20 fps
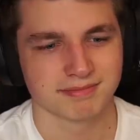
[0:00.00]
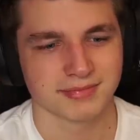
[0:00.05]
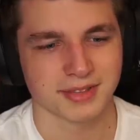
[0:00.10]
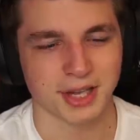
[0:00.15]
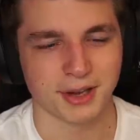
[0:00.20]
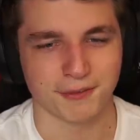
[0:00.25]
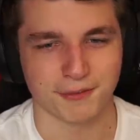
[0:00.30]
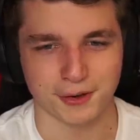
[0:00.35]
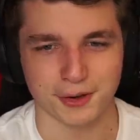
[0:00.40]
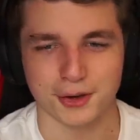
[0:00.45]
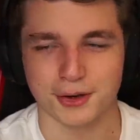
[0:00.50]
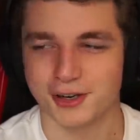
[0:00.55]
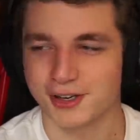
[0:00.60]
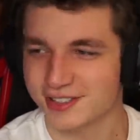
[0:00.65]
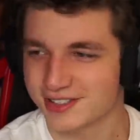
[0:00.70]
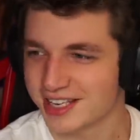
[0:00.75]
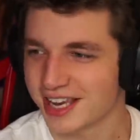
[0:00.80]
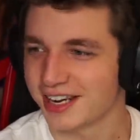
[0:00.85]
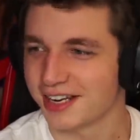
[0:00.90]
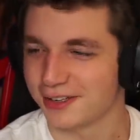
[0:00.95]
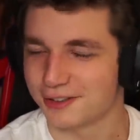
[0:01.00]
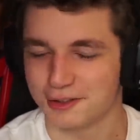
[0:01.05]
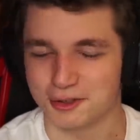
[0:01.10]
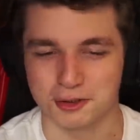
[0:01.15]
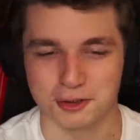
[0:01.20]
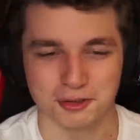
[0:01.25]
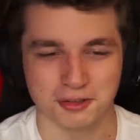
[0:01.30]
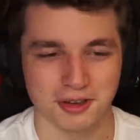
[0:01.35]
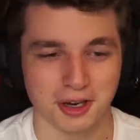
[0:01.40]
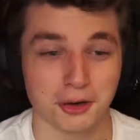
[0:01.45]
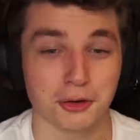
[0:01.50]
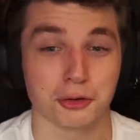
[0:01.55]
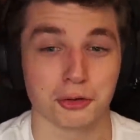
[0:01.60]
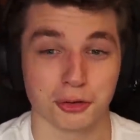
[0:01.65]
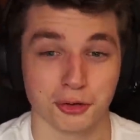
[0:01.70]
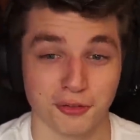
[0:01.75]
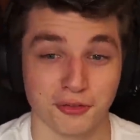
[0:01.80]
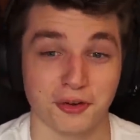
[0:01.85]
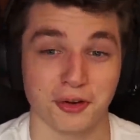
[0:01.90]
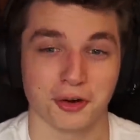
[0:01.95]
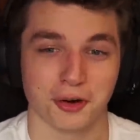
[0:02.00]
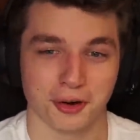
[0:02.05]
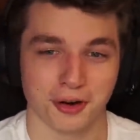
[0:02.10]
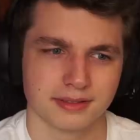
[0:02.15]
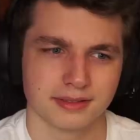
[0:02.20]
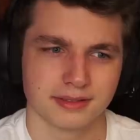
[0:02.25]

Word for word: A Fuhrer's so attitude, a true Fuhrer.